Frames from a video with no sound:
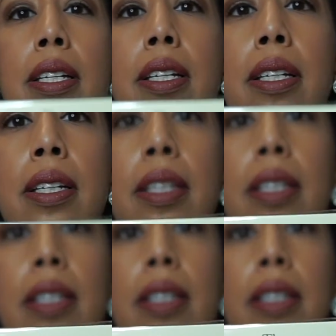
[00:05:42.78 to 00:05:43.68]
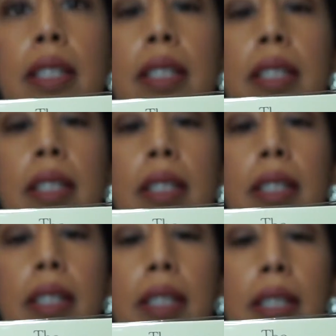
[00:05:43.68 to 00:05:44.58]

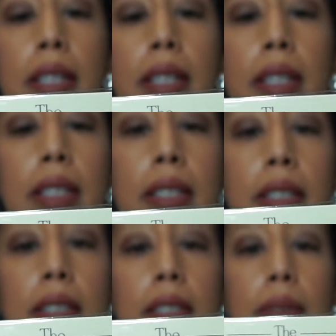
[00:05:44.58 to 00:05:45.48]
Nothing is said.